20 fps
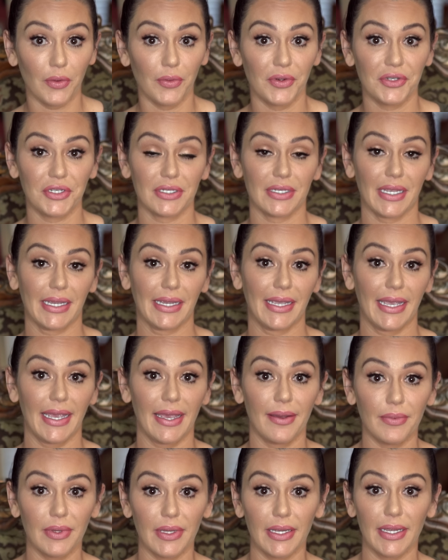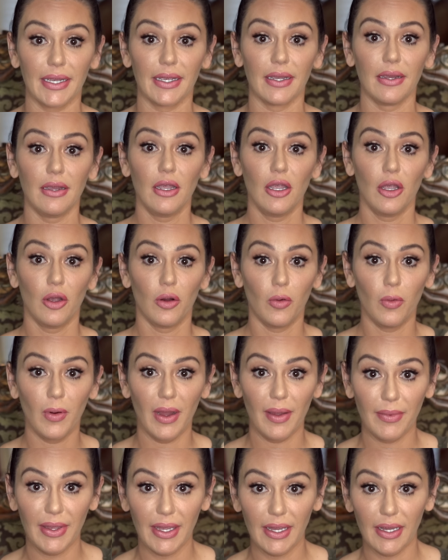which is like gambling,
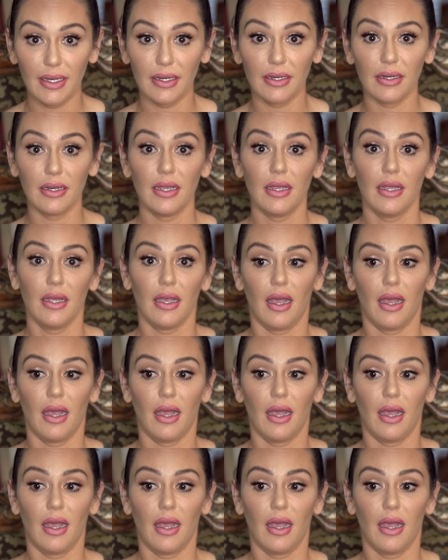women,